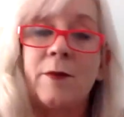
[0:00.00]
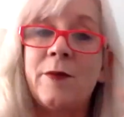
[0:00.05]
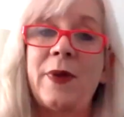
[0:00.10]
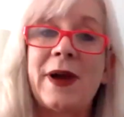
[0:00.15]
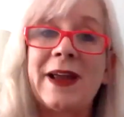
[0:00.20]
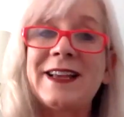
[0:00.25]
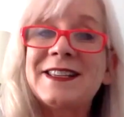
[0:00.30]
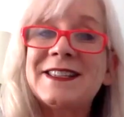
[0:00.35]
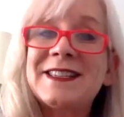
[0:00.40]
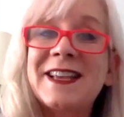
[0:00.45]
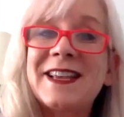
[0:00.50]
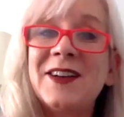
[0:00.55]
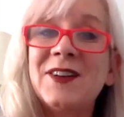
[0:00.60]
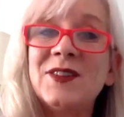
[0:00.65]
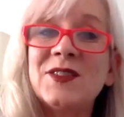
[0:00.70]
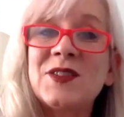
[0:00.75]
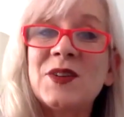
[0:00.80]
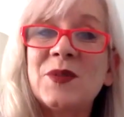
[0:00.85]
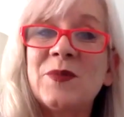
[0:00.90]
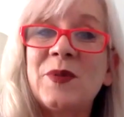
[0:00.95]
Bike
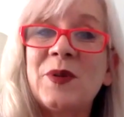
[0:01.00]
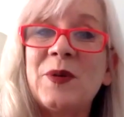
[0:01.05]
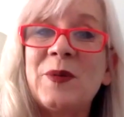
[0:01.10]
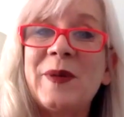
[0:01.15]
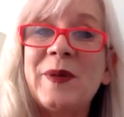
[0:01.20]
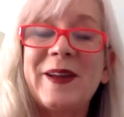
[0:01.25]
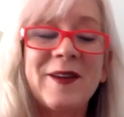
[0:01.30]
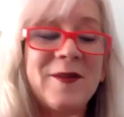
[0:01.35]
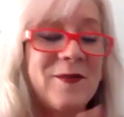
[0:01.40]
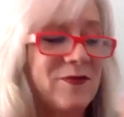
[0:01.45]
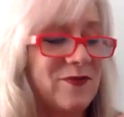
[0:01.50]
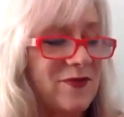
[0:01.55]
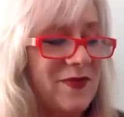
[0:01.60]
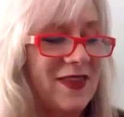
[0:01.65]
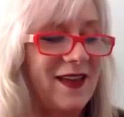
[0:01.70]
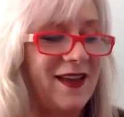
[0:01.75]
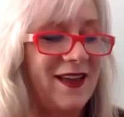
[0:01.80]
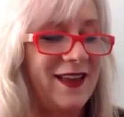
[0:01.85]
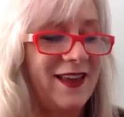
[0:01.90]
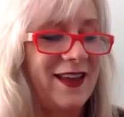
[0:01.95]
sales are booming,
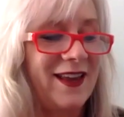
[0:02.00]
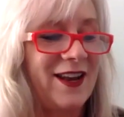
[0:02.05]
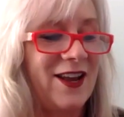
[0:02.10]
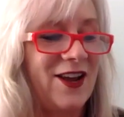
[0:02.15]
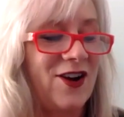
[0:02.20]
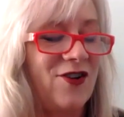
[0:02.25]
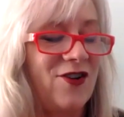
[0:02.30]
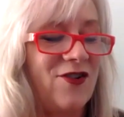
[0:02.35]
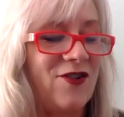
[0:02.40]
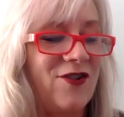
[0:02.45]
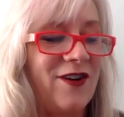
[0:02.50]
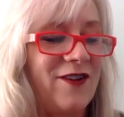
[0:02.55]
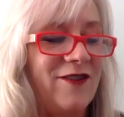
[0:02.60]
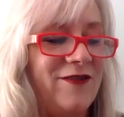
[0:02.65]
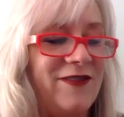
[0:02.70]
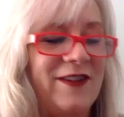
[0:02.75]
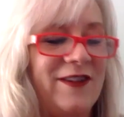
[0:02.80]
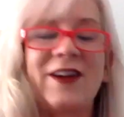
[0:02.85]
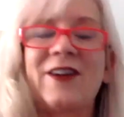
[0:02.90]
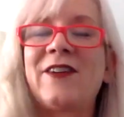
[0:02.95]
you know, a
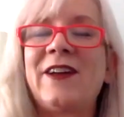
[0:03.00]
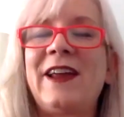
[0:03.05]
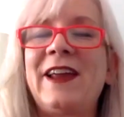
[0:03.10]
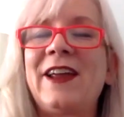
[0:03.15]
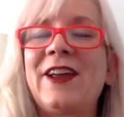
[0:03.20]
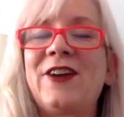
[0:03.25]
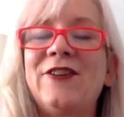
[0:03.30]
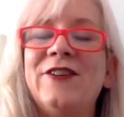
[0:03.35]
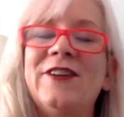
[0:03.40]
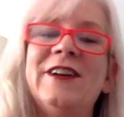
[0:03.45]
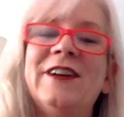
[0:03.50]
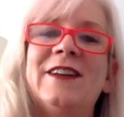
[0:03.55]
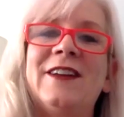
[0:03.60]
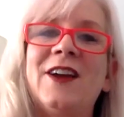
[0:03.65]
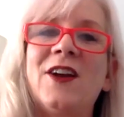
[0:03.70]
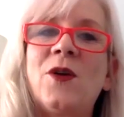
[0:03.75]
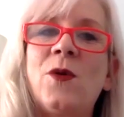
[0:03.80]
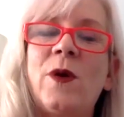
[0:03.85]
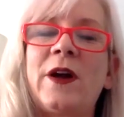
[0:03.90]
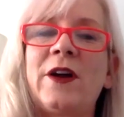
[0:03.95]
very good
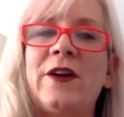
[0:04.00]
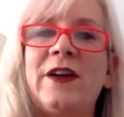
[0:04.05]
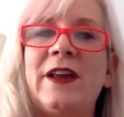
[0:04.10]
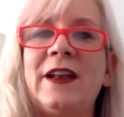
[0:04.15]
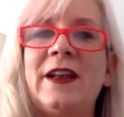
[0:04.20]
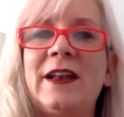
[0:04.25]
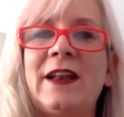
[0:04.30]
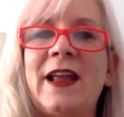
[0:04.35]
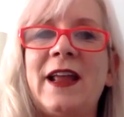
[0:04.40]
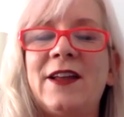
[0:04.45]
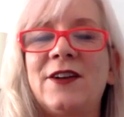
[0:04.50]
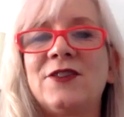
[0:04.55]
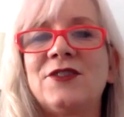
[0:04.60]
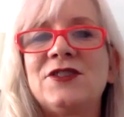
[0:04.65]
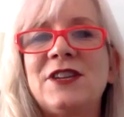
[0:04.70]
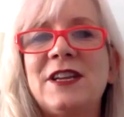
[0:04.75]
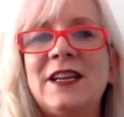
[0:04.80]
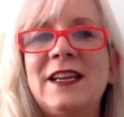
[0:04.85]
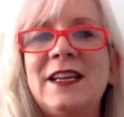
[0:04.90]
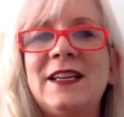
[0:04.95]
Aquarian
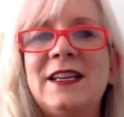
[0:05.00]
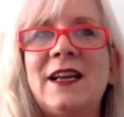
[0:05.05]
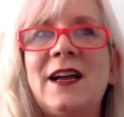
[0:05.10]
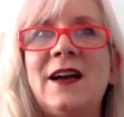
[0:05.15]
energy.